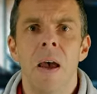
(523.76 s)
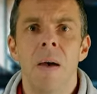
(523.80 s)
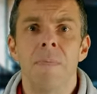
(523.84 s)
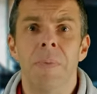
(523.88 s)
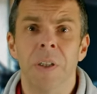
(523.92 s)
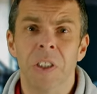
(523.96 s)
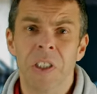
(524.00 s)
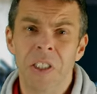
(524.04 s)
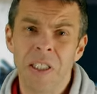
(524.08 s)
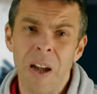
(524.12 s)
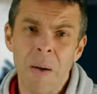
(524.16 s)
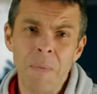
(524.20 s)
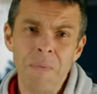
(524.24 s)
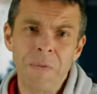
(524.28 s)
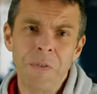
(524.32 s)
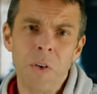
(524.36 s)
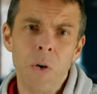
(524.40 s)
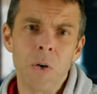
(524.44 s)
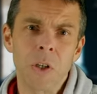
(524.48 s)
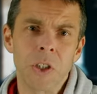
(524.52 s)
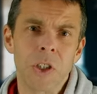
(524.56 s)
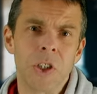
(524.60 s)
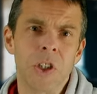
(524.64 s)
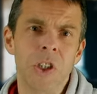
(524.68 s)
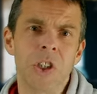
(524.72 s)
But some
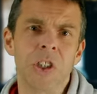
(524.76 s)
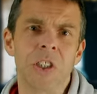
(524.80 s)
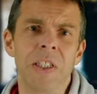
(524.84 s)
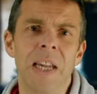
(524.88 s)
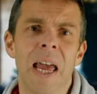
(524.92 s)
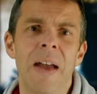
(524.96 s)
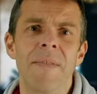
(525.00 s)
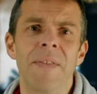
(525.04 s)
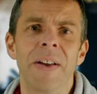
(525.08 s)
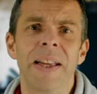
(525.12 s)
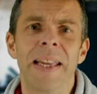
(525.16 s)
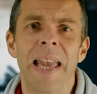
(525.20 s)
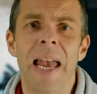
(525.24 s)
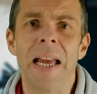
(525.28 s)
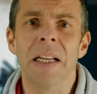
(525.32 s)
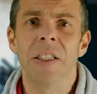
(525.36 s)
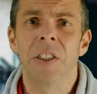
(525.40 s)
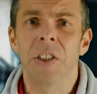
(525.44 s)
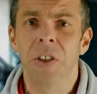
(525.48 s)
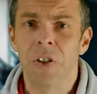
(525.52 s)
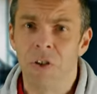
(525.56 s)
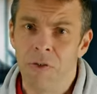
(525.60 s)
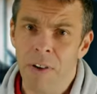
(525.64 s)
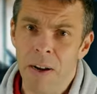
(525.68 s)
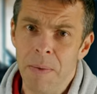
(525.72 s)
folks just never get
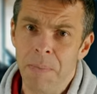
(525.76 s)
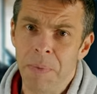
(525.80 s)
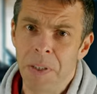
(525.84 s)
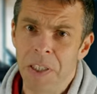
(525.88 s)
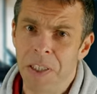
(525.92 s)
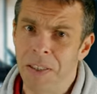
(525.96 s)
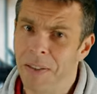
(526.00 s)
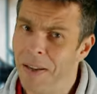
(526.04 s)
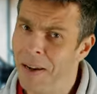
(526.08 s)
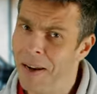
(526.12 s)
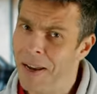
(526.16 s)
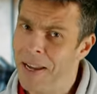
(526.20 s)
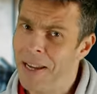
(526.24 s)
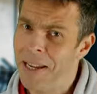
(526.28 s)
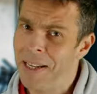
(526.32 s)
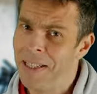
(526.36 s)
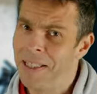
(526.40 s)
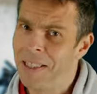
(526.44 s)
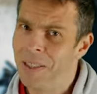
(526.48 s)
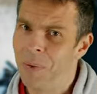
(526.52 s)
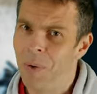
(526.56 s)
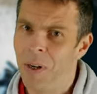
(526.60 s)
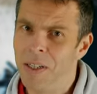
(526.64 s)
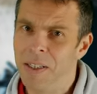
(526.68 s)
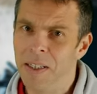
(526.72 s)
to grips, hey,
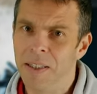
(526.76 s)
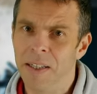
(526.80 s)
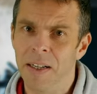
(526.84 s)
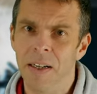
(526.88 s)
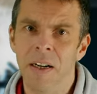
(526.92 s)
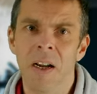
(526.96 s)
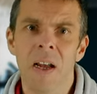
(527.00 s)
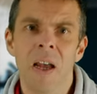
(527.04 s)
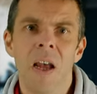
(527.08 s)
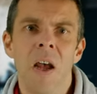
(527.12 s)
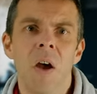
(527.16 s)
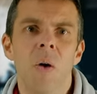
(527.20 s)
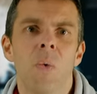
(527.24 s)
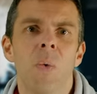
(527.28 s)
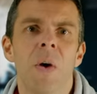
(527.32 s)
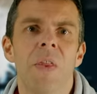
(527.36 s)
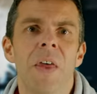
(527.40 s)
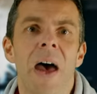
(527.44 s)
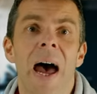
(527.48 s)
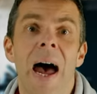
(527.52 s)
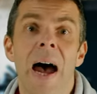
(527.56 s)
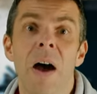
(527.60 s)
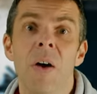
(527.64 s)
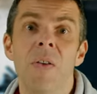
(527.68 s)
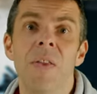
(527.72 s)
see what I did there,
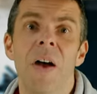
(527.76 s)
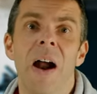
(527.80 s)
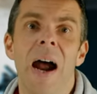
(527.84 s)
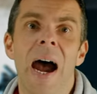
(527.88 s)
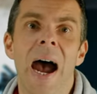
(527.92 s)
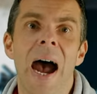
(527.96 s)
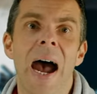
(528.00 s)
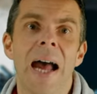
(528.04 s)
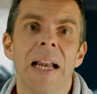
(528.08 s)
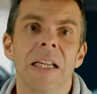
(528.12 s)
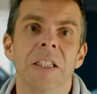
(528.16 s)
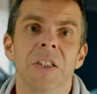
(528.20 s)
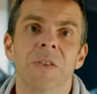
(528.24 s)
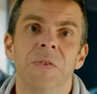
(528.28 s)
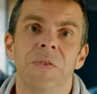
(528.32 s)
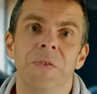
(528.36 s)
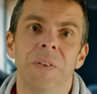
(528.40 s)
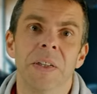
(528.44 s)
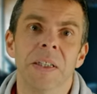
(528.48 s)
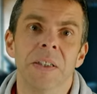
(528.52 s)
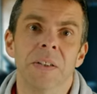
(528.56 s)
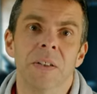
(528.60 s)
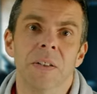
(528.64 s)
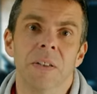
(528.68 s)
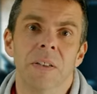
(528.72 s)
with how their hands
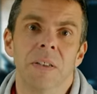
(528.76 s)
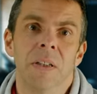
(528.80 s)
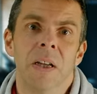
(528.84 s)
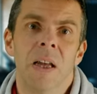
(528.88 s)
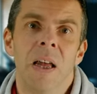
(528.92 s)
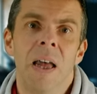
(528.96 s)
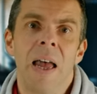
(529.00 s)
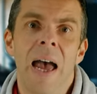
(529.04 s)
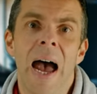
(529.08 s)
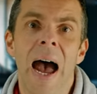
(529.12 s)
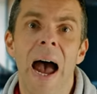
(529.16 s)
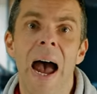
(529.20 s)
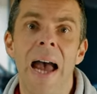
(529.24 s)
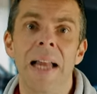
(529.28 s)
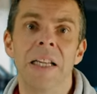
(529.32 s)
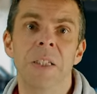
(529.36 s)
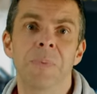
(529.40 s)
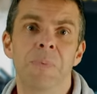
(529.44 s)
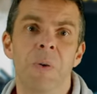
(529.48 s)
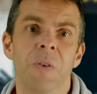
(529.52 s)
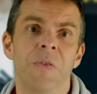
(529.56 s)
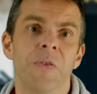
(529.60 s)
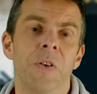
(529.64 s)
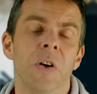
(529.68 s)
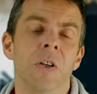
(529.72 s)
feel
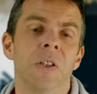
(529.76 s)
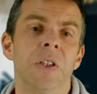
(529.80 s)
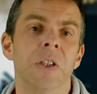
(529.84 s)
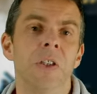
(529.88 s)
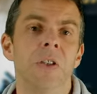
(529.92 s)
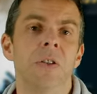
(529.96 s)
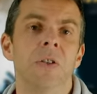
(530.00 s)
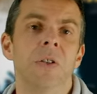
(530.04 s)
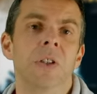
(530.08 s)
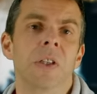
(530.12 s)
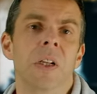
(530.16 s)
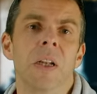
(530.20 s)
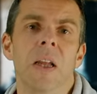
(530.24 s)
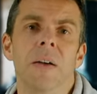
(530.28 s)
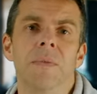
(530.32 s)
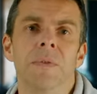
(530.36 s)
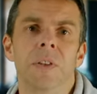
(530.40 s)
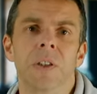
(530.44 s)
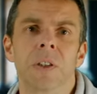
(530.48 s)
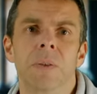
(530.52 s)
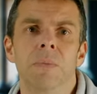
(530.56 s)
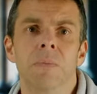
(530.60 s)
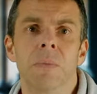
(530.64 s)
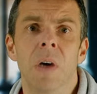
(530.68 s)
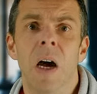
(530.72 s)
and prefer to use
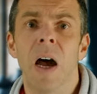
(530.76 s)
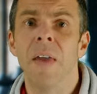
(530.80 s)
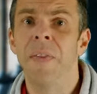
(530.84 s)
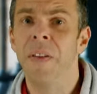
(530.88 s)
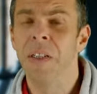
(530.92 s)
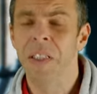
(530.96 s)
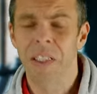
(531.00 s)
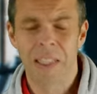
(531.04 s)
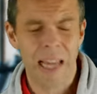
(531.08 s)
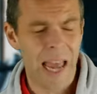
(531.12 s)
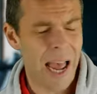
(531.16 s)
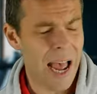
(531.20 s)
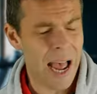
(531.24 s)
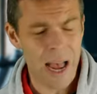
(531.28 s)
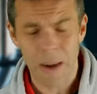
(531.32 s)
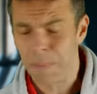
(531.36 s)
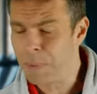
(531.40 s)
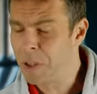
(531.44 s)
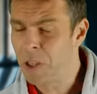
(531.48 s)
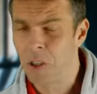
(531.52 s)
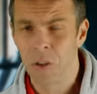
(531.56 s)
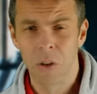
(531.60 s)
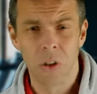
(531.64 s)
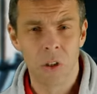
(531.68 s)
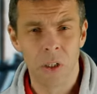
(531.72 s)
gloves. And there's
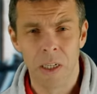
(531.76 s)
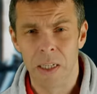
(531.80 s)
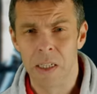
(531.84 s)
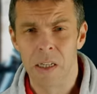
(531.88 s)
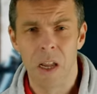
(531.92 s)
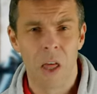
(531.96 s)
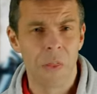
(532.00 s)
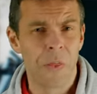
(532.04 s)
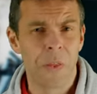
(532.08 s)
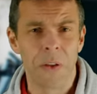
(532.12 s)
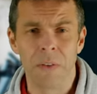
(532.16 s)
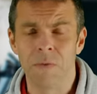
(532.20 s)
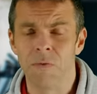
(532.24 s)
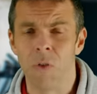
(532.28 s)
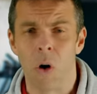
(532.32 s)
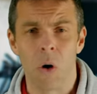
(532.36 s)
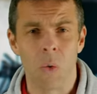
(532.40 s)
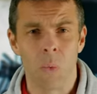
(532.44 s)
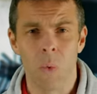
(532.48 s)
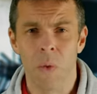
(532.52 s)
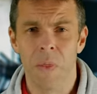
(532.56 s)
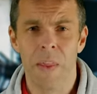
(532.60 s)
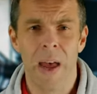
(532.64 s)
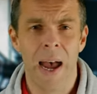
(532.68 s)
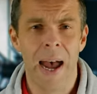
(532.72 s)
absolutely nothing
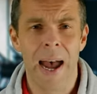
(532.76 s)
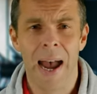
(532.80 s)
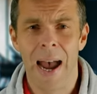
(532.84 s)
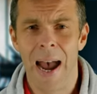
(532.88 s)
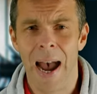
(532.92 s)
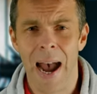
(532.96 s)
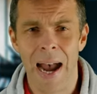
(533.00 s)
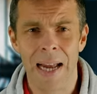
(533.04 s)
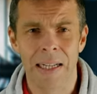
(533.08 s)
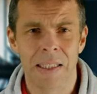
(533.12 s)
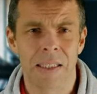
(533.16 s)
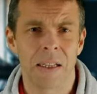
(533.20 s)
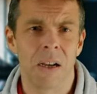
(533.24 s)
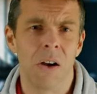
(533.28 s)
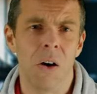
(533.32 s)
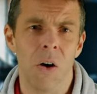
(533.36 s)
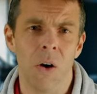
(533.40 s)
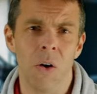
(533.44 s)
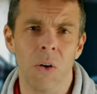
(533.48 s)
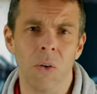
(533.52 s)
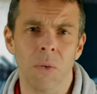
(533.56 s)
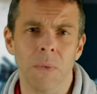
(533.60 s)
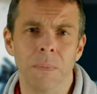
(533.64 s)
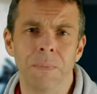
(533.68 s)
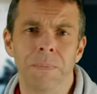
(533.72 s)
wrong with that at
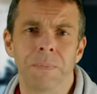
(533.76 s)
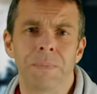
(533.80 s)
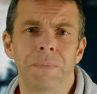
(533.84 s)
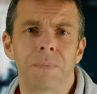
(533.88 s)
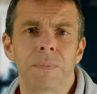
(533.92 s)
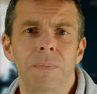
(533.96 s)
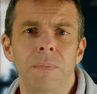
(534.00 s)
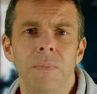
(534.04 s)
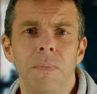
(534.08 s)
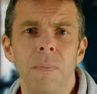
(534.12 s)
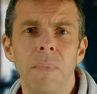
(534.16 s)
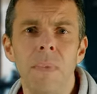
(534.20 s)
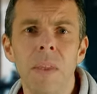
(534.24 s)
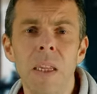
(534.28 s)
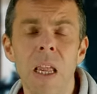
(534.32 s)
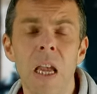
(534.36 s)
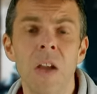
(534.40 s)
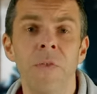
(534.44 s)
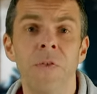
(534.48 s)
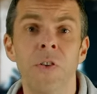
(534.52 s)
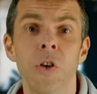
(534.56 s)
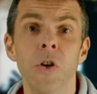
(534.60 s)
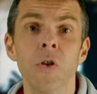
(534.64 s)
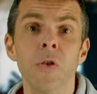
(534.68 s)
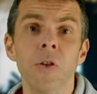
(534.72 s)
all.
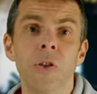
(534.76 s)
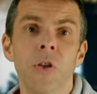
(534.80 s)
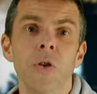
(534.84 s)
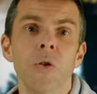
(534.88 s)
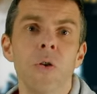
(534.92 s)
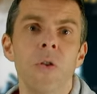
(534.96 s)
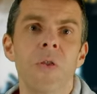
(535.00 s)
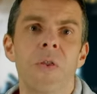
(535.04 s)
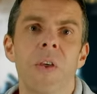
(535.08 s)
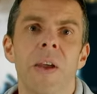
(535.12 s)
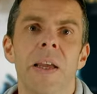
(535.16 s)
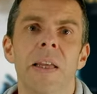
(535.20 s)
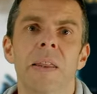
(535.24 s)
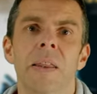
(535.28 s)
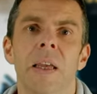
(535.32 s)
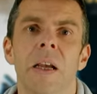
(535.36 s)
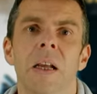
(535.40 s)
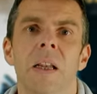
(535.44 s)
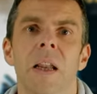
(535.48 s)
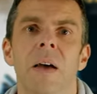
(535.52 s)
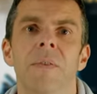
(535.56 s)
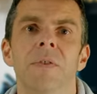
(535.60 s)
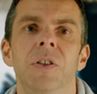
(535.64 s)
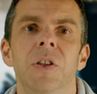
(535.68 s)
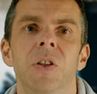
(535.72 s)
If you do think that
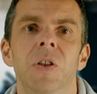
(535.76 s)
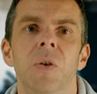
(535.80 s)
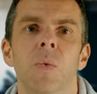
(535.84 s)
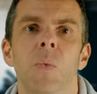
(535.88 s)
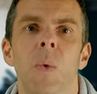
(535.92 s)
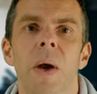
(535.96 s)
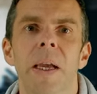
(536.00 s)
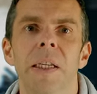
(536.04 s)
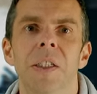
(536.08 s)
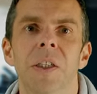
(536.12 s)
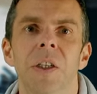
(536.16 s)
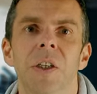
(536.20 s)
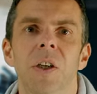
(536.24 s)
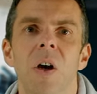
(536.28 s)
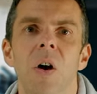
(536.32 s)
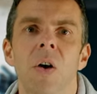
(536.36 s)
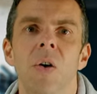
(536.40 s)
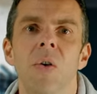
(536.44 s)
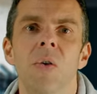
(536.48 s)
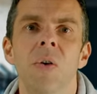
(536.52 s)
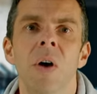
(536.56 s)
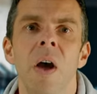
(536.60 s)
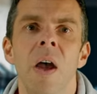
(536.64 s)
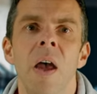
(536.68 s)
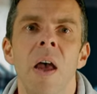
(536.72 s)
gloves are the way to
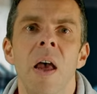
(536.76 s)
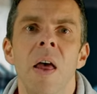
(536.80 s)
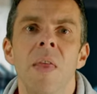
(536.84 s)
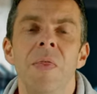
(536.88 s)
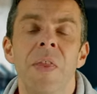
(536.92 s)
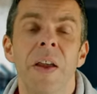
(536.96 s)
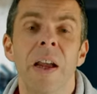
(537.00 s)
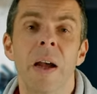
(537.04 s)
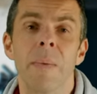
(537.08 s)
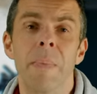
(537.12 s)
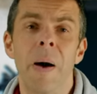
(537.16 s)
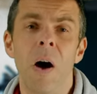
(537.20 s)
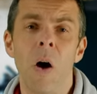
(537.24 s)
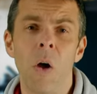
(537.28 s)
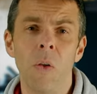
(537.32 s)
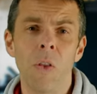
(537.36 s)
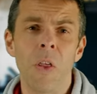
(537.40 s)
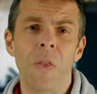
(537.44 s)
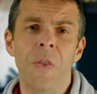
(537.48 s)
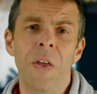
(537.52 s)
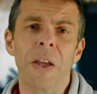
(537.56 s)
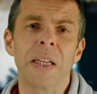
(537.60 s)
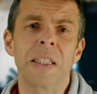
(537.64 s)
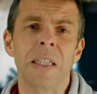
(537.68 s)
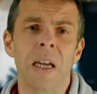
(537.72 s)
go, think about all
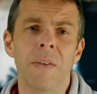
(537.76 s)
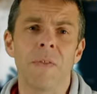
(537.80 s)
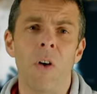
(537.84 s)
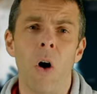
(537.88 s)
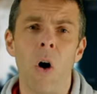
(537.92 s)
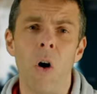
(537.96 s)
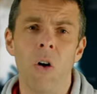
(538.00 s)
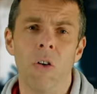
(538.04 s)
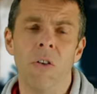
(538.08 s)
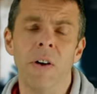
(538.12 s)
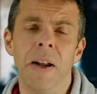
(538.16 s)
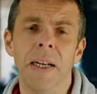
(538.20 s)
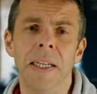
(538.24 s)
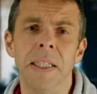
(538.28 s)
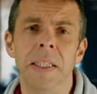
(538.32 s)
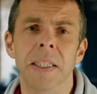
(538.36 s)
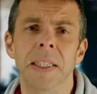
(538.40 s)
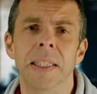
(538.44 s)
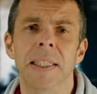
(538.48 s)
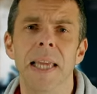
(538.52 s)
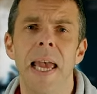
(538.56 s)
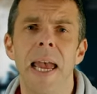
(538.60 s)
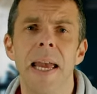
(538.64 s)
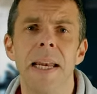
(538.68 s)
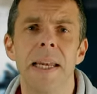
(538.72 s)
the things I've already
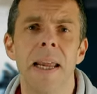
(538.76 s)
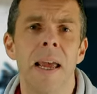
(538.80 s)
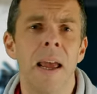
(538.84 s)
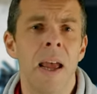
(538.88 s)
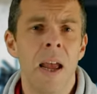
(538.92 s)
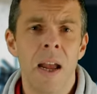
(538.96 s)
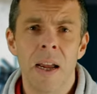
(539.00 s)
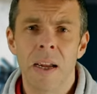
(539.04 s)
said.